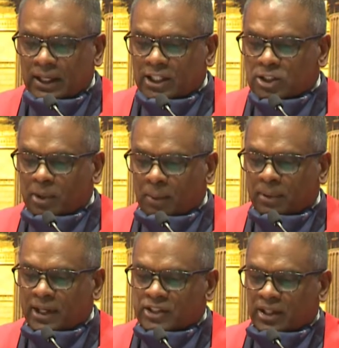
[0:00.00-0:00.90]
it is my
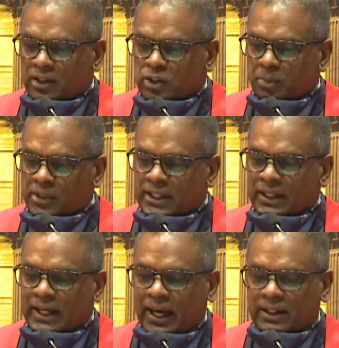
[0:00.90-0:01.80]
pleasure to
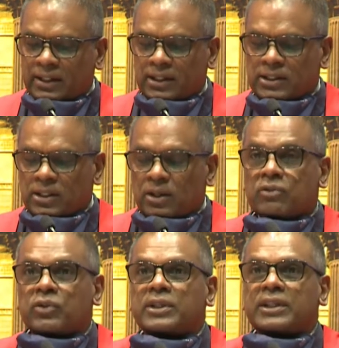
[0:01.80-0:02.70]
present candidates
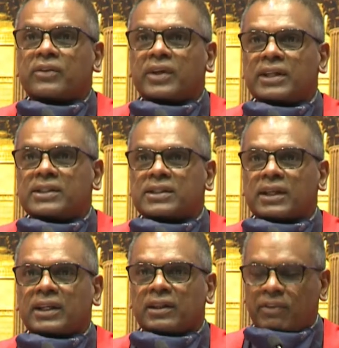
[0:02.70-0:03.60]
for degrees
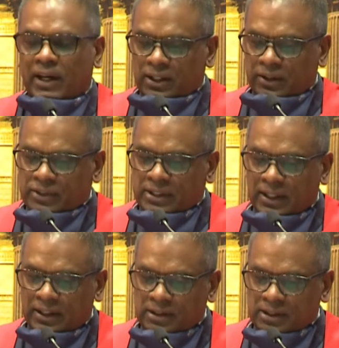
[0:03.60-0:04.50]
in the Faculty of
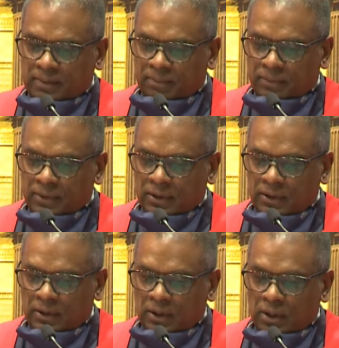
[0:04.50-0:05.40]
Science.
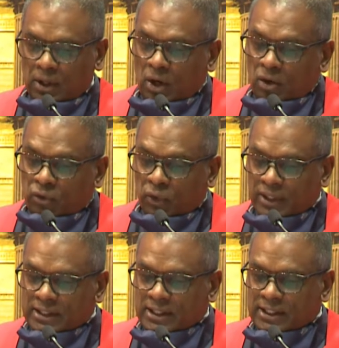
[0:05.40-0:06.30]
For
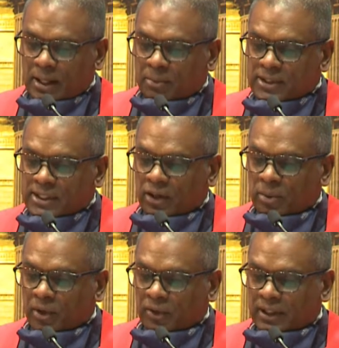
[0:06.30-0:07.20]
this December
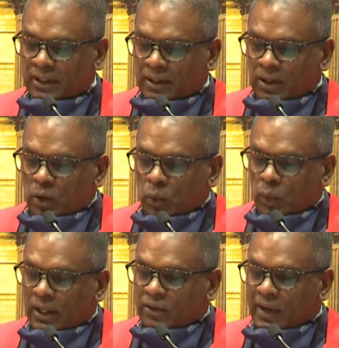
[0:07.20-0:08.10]
ceremony,
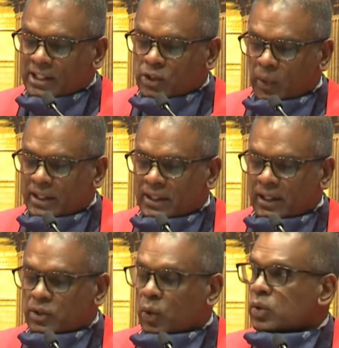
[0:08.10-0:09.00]
we are graduating
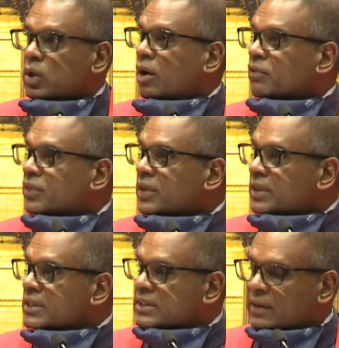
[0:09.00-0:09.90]
a total of
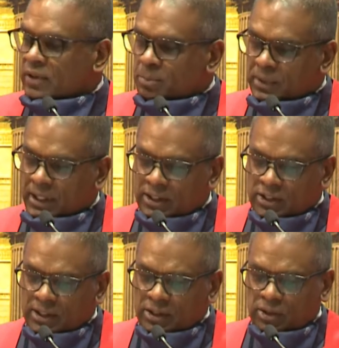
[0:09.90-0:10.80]
37
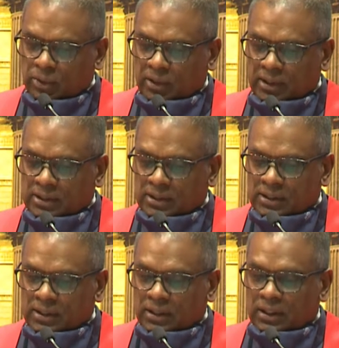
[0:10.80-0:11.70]
PhD students.
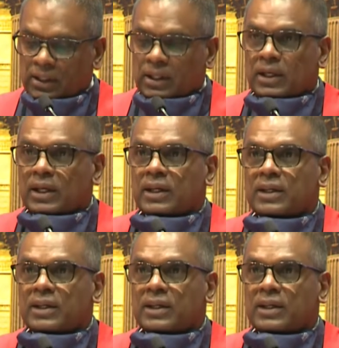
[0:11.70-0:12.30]
In